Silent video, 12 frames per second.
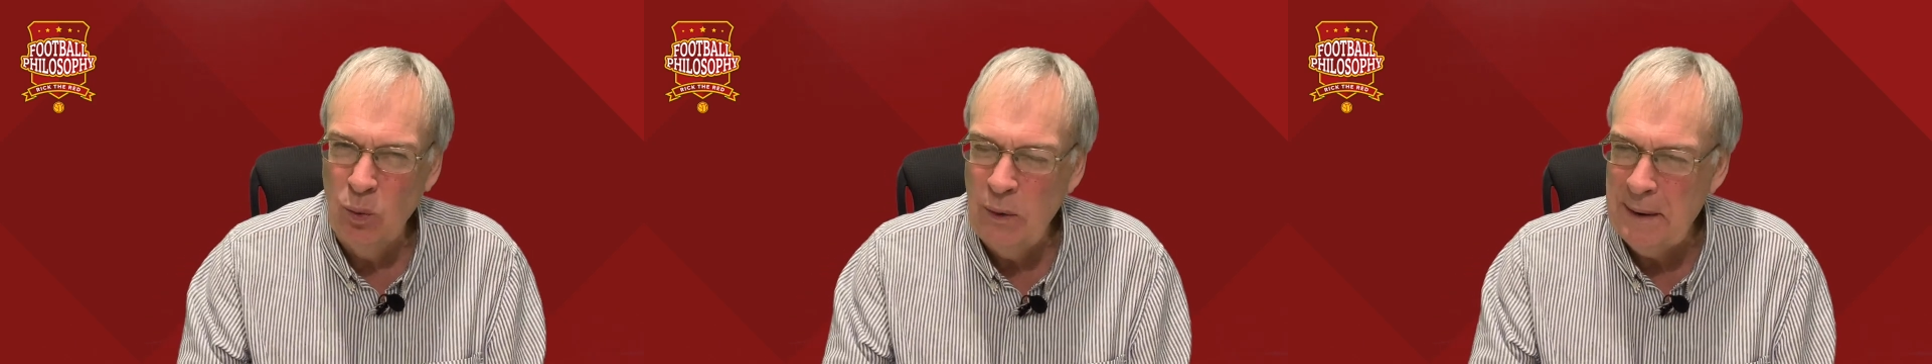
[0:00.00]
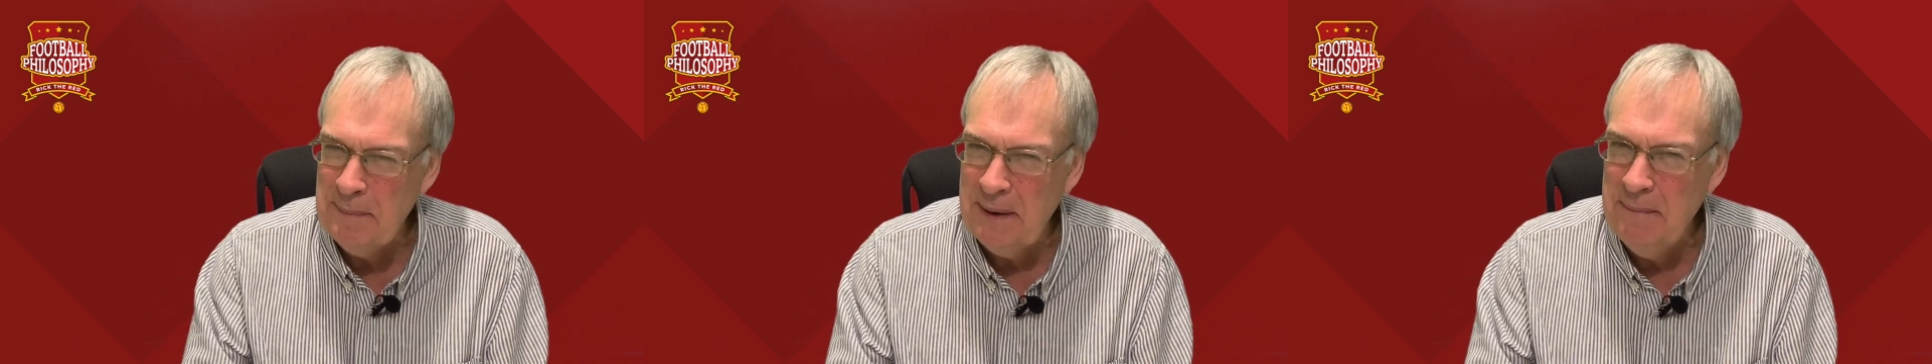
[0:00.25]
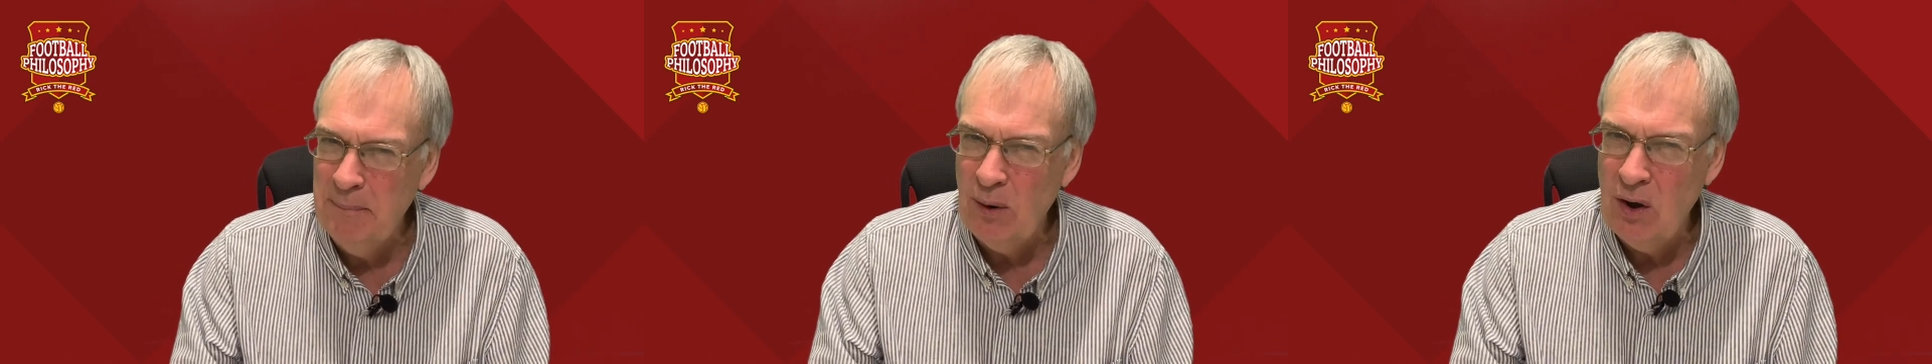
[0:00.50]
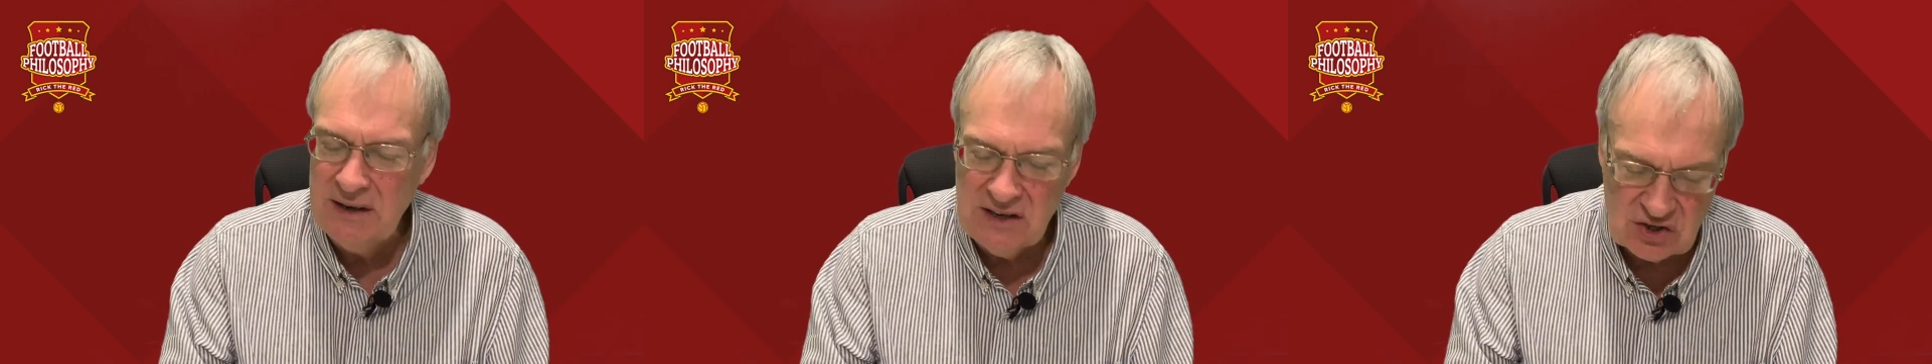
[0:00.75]
whipping
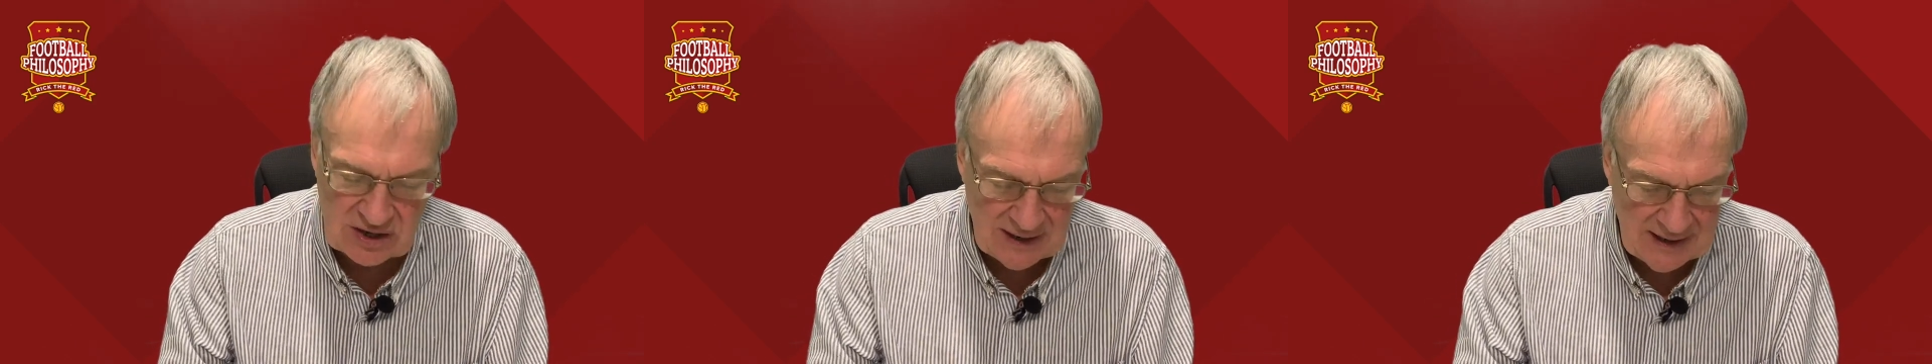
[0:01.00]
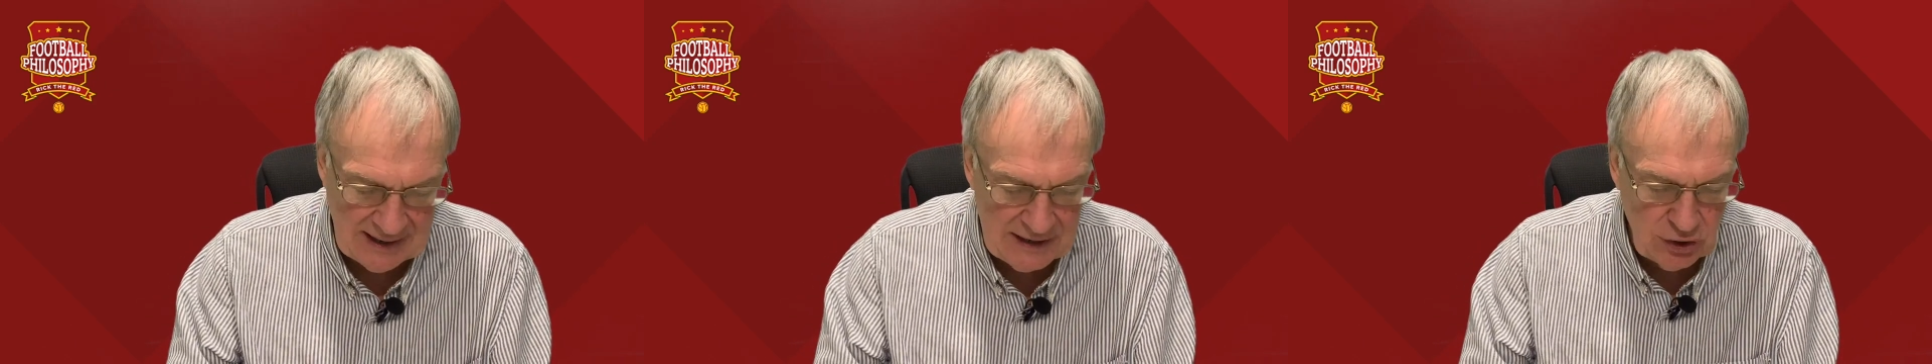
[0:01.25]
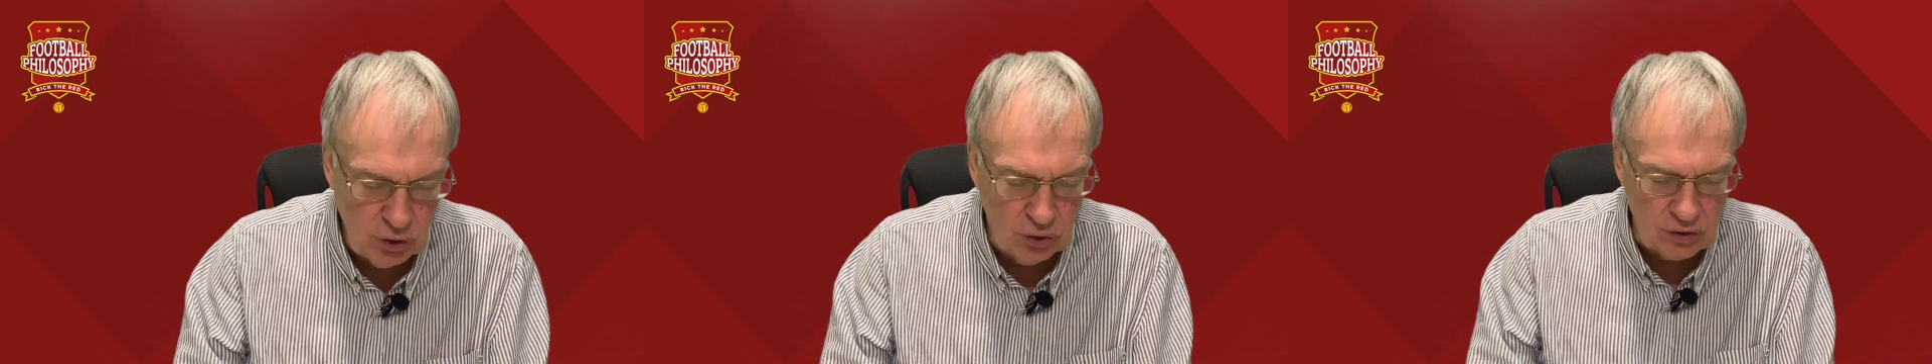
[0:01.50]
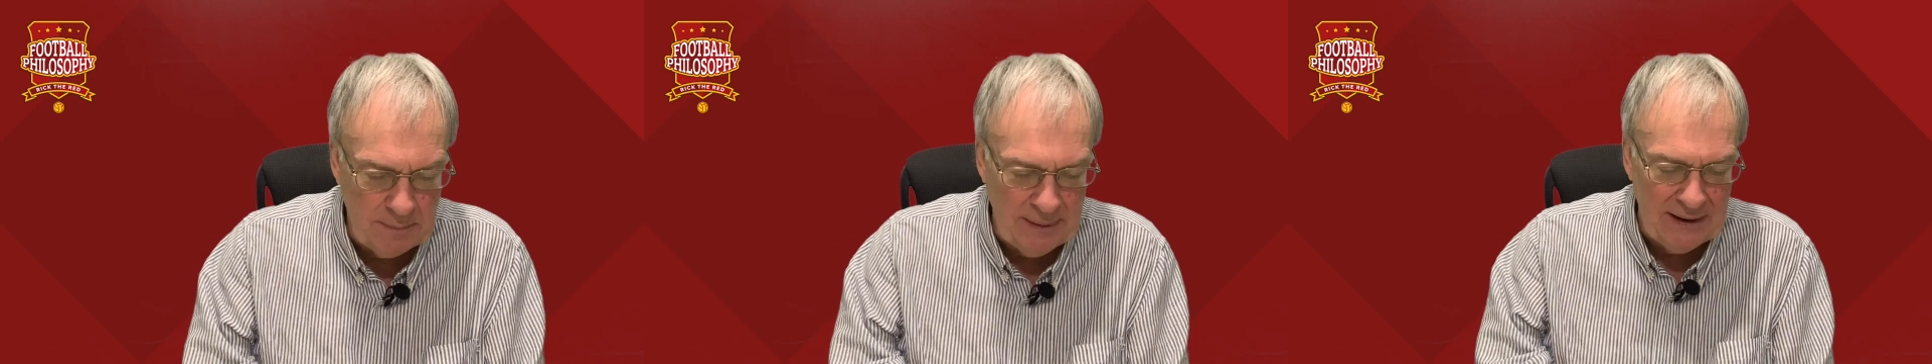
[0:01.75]
boys in
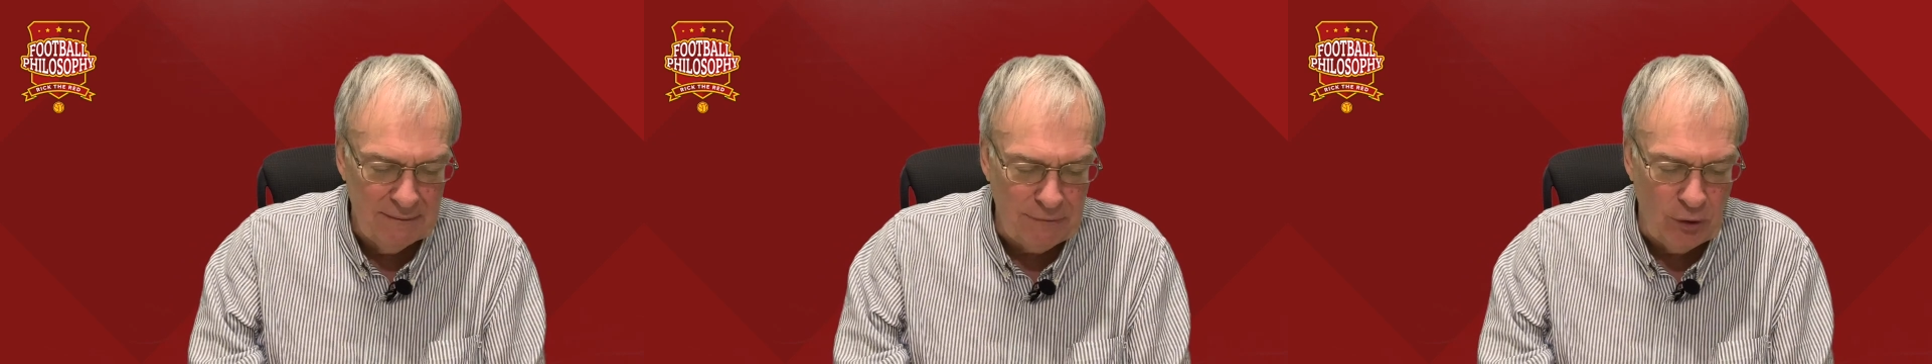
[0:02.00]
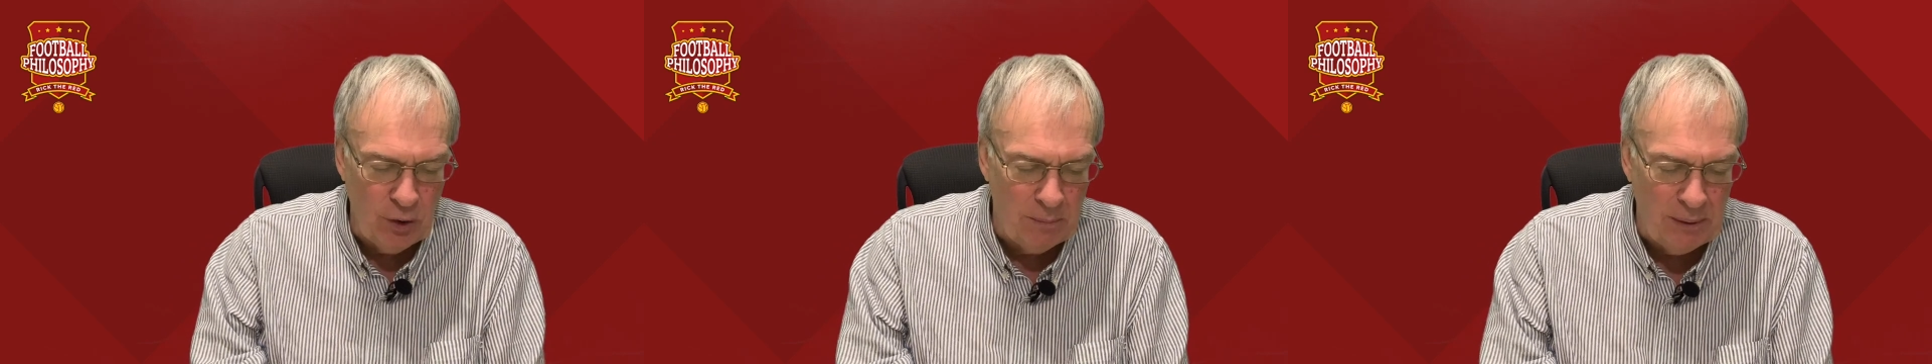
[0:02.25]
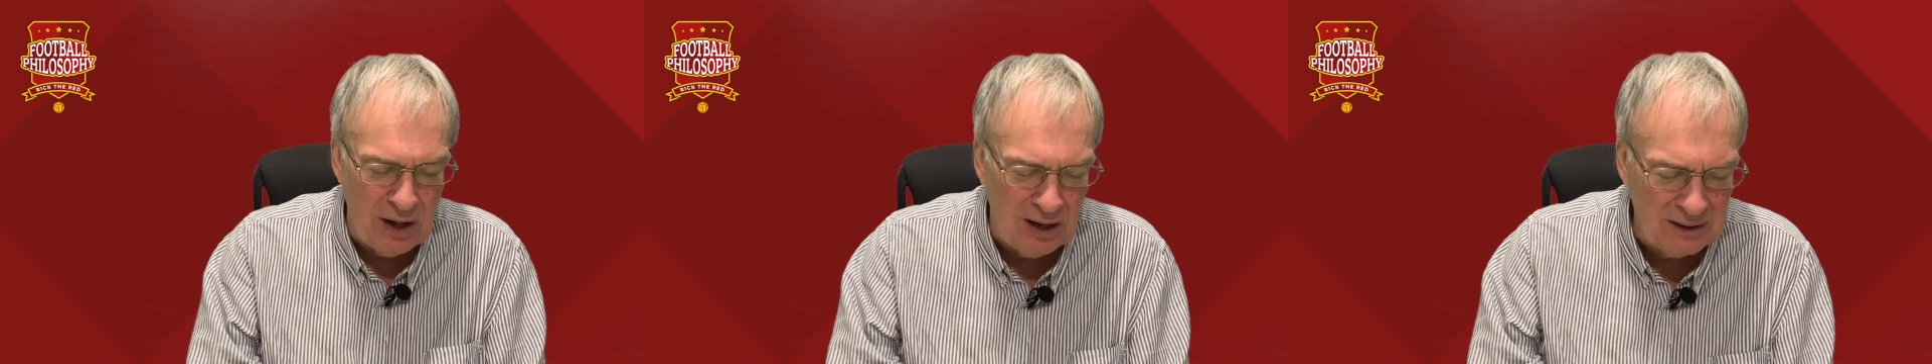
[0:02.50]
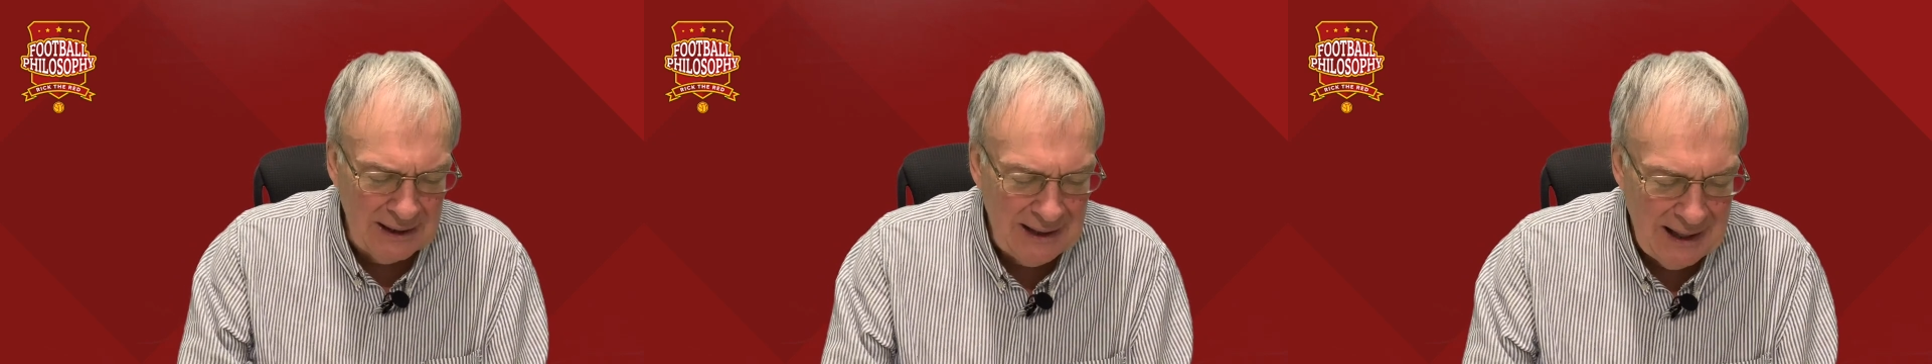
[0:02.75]
European football.